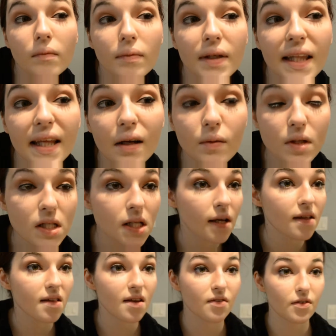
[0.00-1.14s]
But
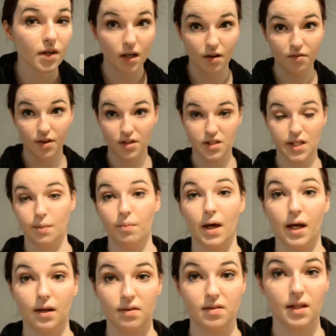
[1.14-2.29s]
nowadays, I figure if I step
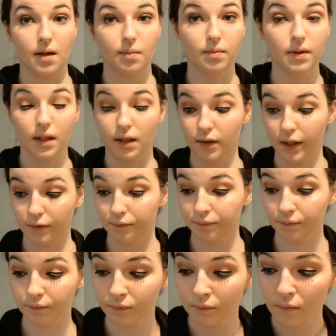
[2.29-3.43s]
back a step and it
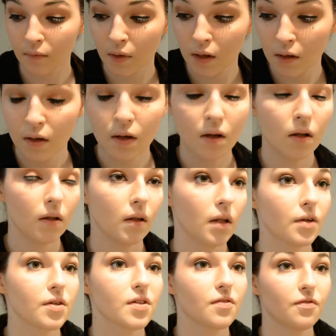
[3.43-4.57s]

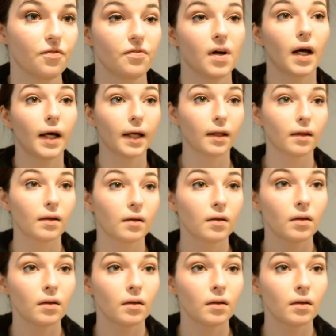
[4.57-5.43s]
looks fine,